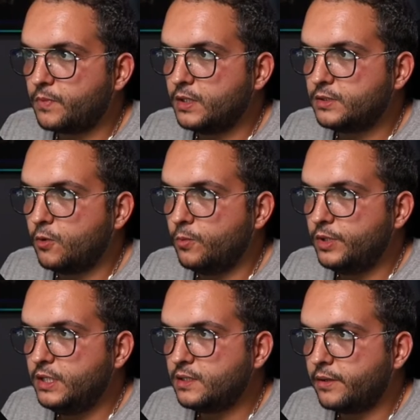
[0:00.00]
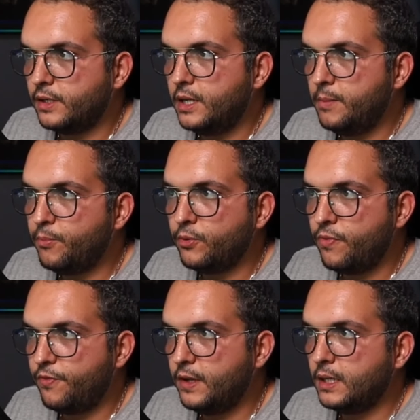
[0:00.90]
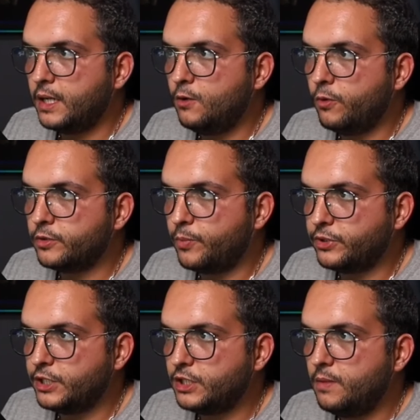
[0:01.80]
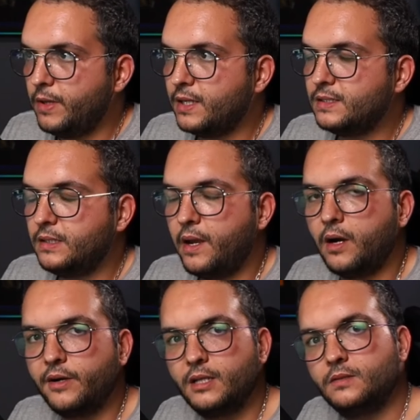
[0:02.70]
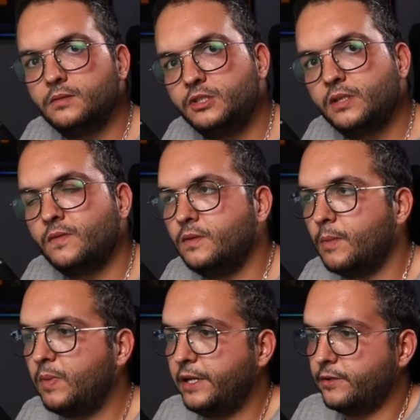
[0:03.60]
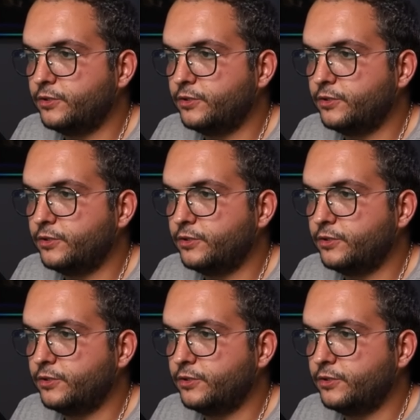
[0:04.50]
So these are an important thing in world partition because they are not just the player.